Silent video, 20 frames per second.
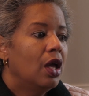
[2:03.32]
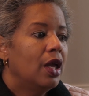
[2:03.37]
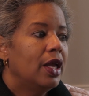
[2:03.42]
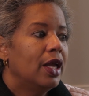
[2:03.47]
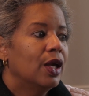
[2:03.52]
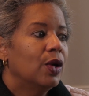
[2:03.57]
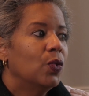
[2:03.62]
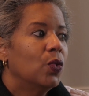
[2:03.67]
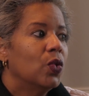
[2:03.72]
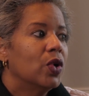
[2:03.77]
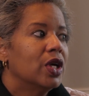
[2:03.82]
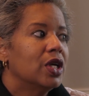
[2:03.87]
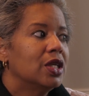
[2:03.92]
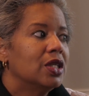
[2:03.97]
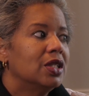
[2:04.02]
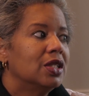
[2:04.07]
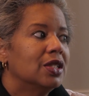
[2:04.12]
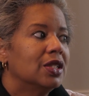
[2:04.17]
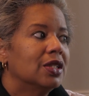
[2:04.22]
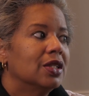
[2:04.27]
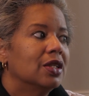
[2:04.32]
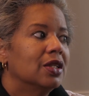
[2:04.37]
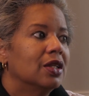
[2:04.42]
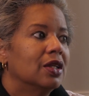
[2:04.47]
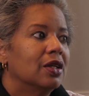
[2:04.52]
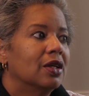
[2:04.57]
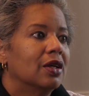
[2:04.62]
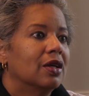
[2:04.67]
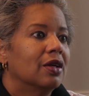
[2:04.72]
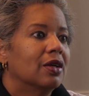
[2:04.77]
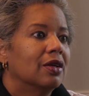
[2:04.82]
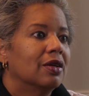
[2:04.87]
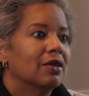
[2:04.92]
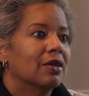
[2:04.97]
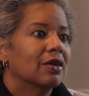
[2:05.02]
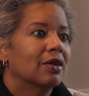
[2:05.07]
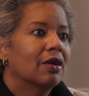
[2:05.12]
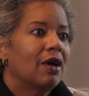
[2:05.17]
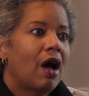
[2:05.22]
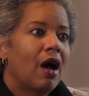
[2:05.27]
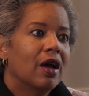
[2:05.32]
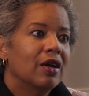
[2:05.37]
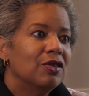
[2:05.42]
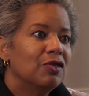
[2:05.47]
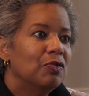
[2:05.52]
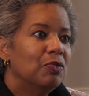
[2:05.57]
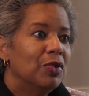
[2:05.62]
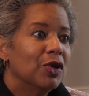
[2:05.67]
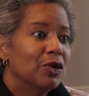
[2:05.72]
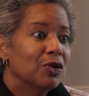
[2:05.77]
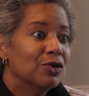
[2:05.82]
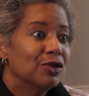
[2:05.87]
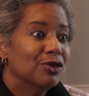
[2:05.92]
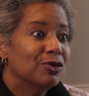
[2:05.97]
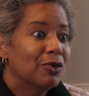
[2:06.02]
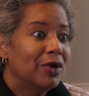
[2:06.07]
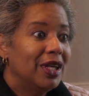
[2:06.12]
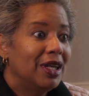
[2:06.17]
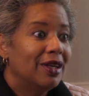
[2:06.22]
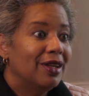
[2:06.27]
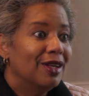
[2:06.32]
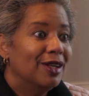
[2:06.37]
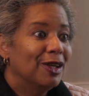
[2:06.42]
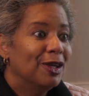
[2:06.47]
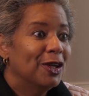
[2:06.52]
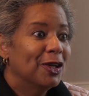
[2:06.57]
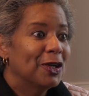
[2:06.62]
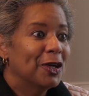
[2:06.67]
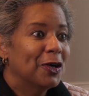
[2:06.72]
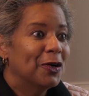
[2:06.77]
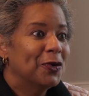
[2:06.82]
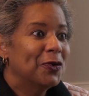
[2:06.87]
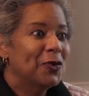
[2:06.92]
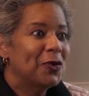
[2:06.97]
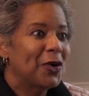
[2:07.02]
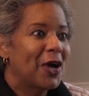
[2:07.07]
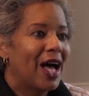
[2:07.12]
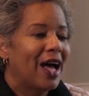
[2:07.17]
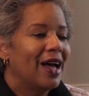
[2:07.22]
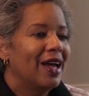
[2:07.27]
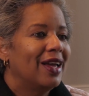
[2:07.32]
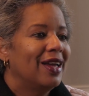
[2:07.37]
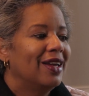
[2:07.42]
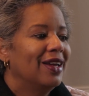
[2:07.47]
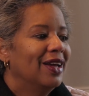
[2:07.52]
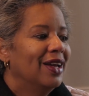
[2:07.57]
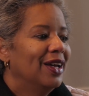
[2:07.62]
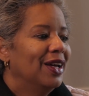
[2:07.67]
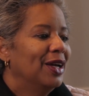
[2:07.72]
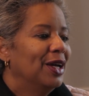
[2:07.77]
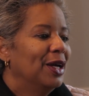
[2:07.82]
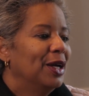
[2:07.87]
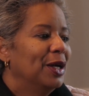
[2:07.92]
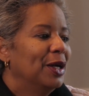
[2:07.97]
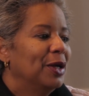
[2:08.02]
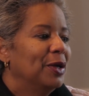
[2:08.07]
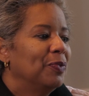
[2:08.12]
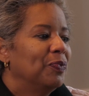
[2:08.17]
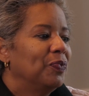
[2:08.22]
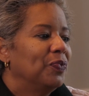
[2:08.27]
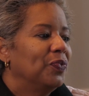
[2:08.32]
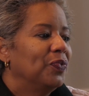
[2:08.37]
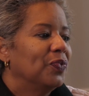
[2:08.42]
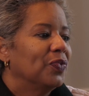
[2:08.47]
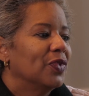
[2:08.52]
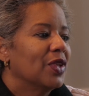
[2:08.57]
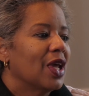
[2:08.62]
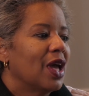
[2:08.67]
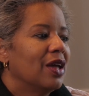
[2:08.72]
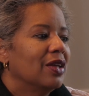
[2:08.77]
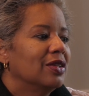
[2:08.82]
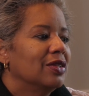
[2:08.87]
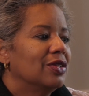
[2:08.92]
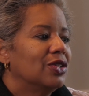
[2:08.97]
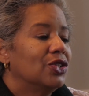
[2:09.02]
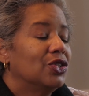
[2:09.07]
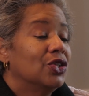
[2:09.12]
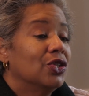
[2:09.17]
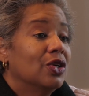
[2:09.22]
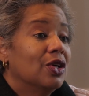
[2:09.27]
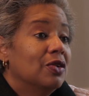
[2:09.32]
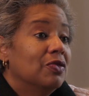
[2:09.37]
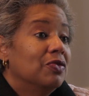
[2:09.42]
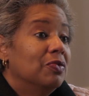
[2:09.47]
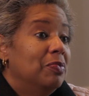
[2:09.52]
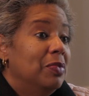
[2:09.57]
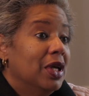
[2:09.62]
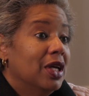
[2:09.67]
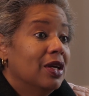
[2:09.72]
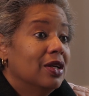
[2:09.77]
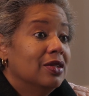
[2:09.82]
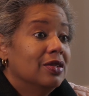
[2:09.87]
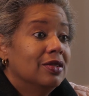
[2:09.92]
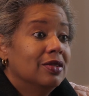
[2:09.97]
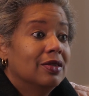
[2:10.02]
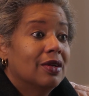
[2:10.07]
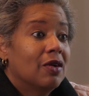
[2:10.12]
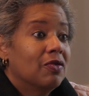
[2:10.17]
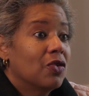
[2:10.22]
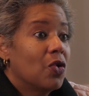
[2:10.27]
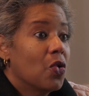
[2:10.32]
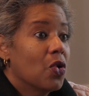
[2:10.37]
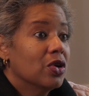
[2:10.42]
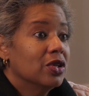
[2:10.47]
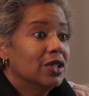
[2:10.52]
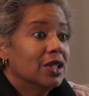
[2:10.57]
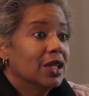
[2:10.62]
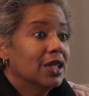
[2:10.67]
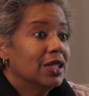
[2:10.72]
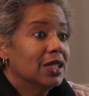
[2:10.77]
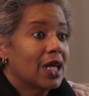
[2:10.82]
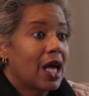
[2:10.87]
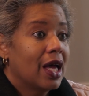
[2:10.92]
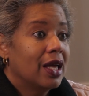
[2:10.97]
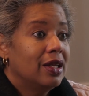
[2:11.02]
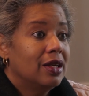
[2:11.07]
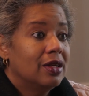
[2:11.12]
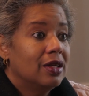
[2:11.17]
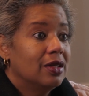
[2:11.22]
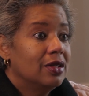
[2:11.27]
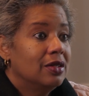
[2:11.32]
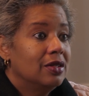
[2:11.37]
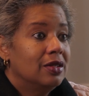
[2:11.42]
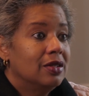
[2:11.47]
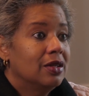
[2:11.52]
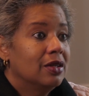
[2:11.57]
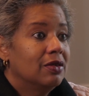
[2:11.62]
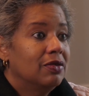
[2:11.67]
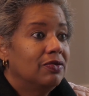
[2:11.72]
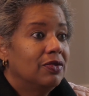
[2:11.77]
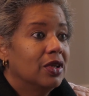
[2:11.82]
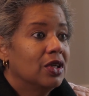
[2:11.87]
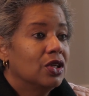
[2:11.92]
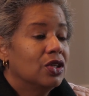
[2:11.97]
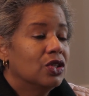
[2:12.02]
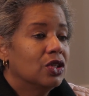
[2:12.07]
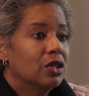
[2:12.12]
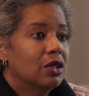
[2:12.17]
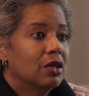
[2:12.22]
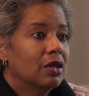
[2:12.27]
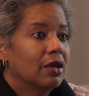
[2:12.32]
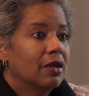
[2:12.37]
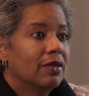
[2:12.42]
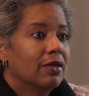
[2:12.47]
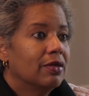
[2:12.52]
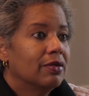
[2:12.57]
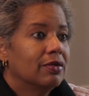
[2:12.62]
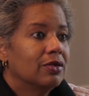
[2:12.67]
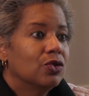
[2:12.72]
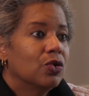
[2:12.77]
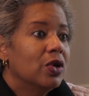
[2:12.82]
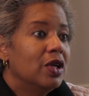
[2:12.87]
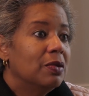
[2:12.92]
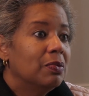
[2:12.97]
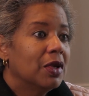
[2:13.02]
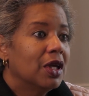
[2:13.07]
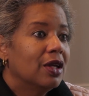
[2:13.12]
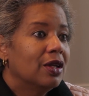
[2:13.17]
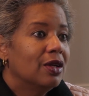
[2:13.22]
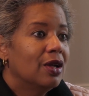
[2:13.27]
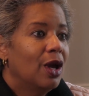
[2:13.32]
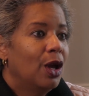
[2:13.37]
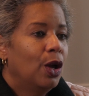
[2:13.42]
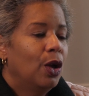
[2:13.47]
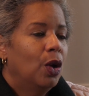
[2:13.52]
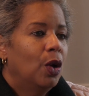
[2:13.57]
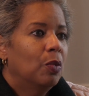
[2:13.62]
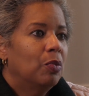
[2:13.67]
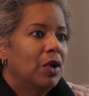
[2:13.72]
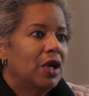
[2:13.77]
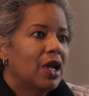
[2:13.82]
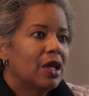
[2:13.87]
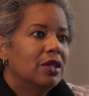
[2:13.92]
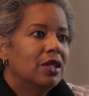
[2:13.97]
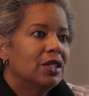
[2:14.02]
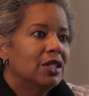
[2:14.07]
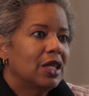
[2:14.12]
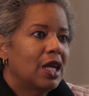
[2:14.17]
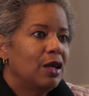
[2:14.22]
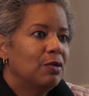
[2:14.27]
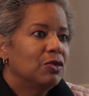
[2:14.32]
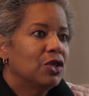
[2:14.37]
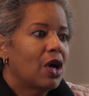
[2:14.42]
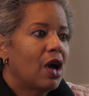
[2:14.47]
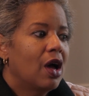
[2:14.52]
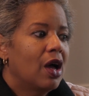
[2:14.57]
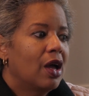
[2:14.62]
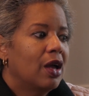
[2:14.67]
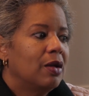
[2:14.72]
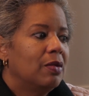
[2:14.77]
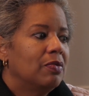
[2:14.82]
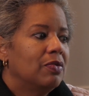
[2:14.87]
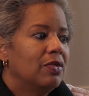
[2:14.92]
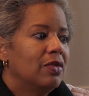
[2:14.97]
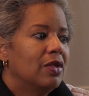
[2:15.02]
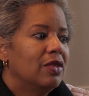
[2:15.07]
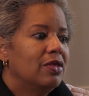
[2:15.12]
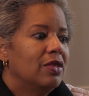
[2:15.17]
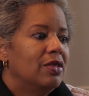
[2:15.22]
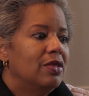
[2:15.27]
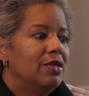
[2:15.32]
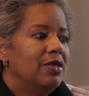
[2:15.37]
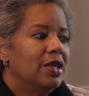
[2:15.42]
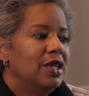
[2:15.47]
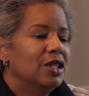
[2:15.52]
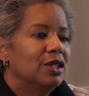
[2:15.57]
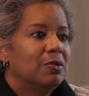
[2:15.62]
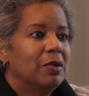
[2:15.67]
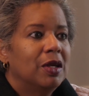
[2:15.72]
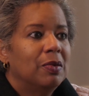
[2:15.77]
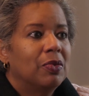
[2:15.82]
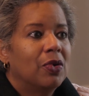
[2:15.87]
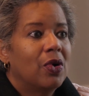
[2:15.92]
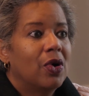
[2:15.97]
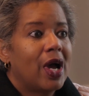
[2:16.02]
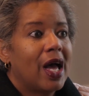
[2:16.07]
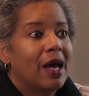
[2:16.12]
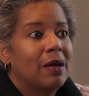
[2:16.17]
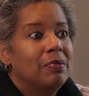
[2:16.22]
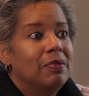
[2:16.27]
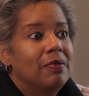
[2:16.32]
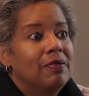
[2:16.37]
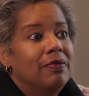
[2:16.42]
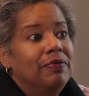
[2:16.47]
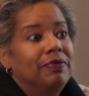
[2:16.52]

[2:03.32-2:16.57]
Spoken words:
it was kind of bittersweet, you know. I should have been, of course, excited to finish treatment, but at the same time, these people had